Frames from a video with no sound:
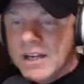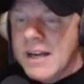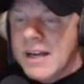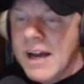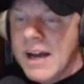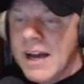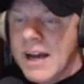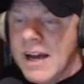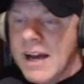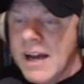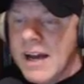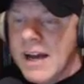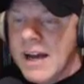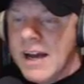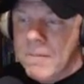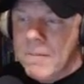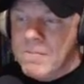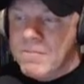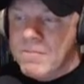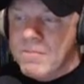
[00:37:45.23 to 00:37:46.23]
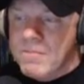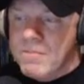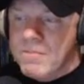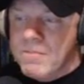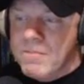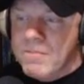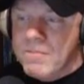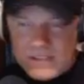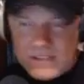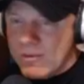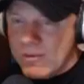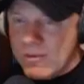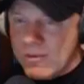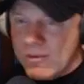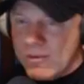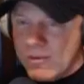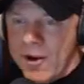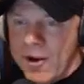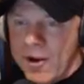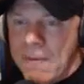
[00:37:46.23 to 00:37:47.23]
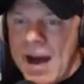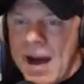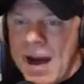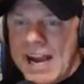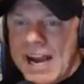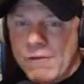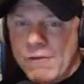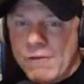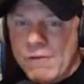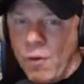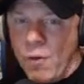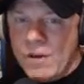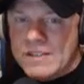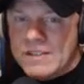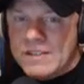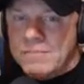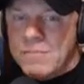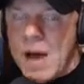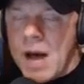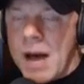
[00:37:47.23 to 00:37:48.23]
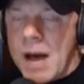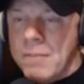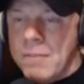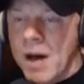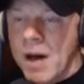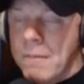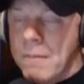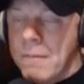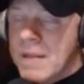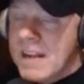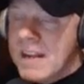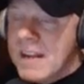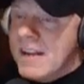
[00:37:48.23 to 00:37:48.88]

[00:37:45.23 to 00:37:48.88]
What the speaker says: I'm just waiting on my end for it to pop up,